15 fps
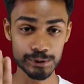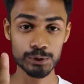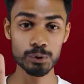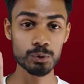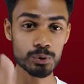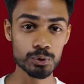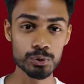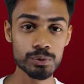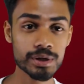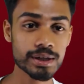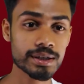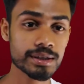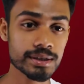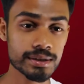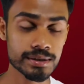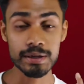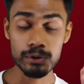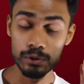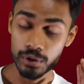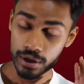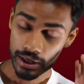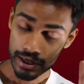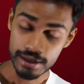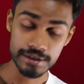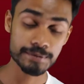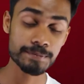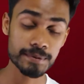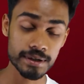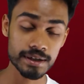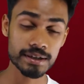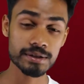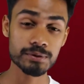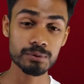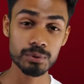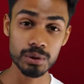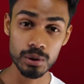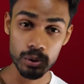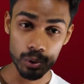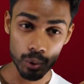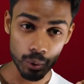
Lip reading: don't do it. Your experience will